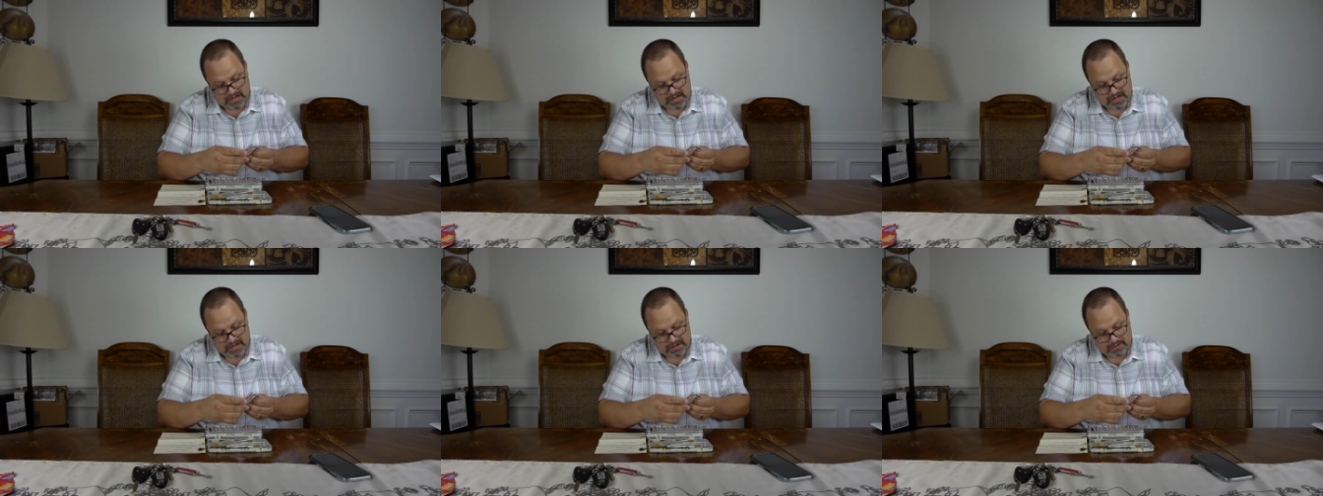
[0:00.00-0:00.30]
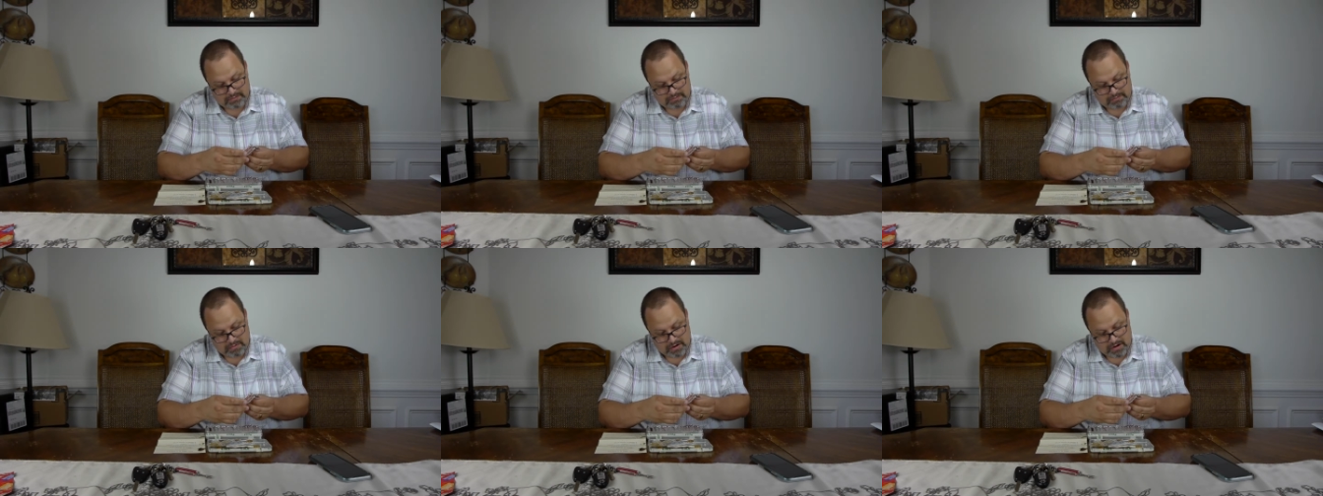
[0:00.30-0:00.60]
in
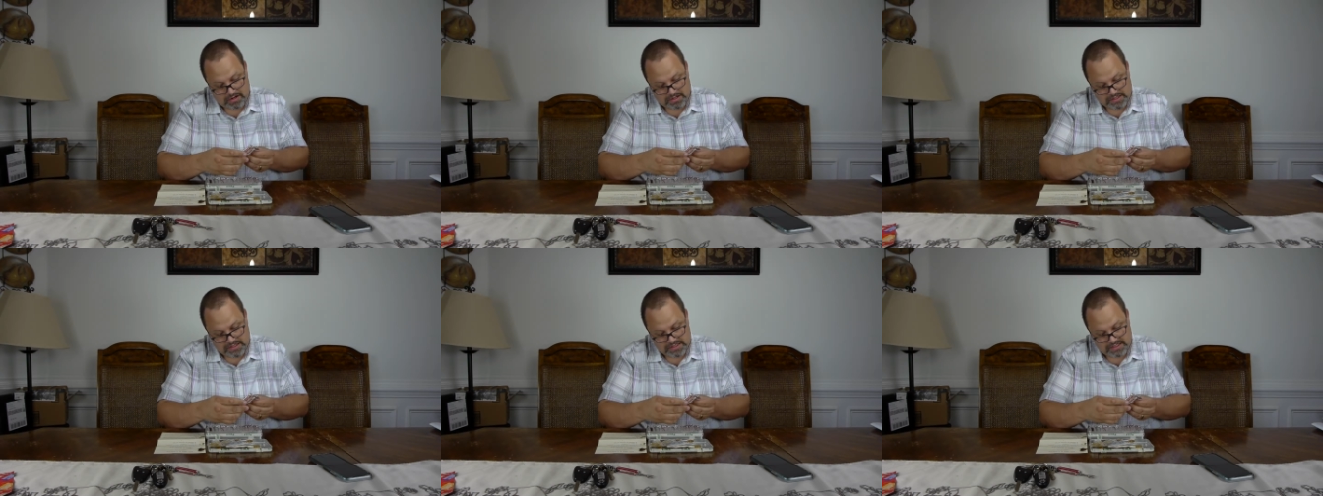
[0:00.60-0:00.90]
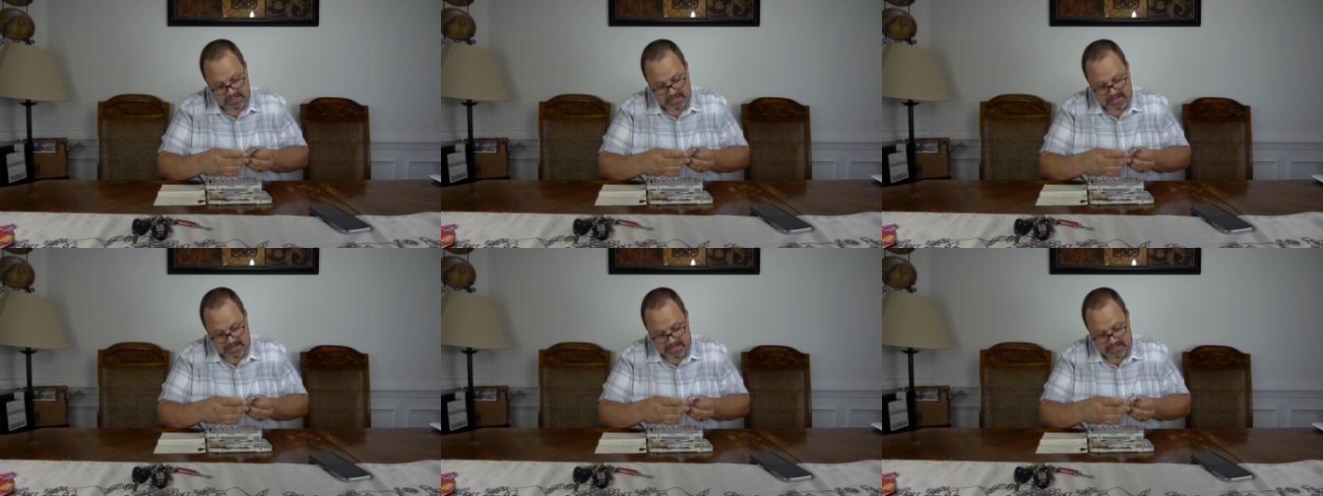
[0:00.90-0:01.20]

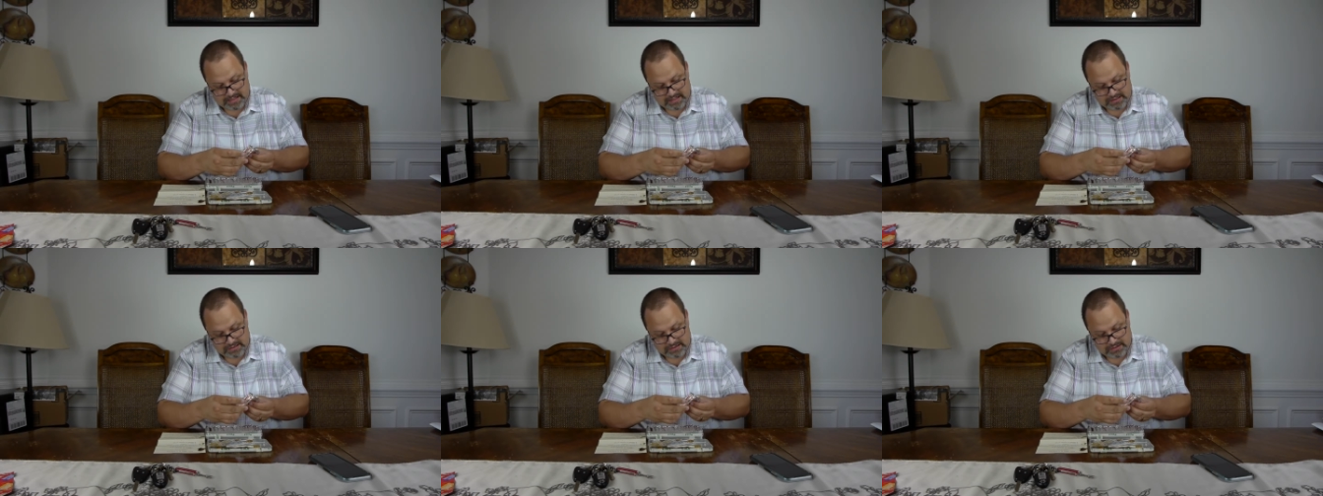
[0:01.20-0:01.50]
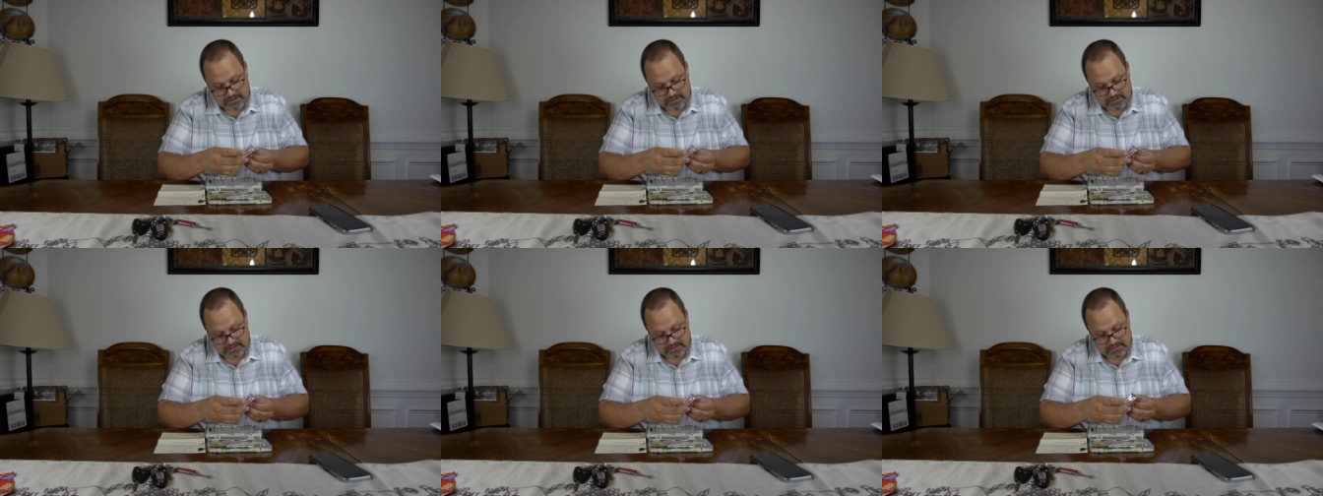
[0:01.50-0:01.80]
Mars
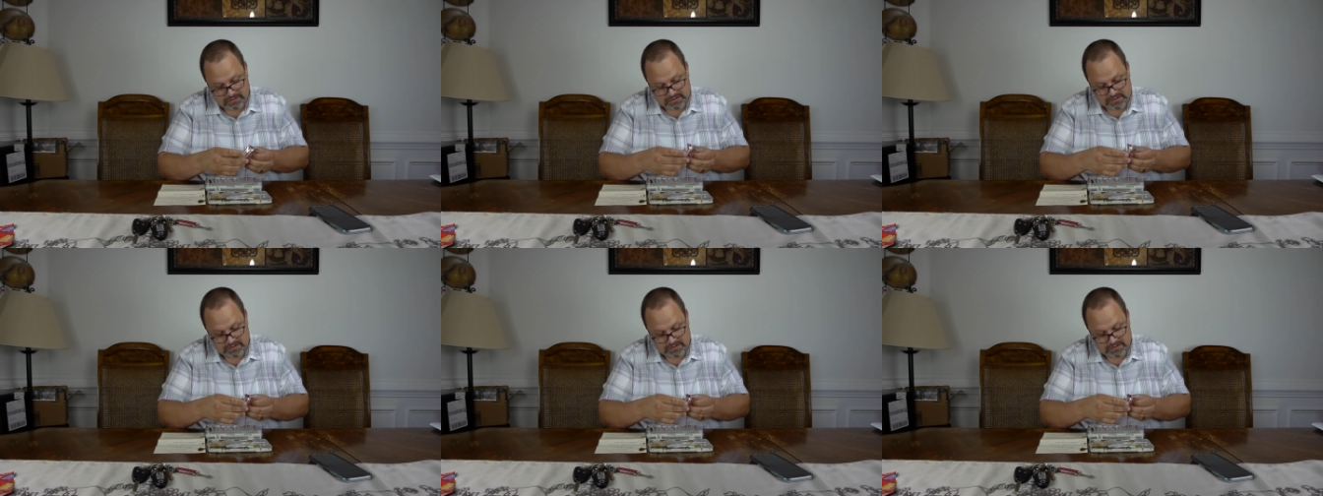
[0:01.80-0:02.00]
Attitude."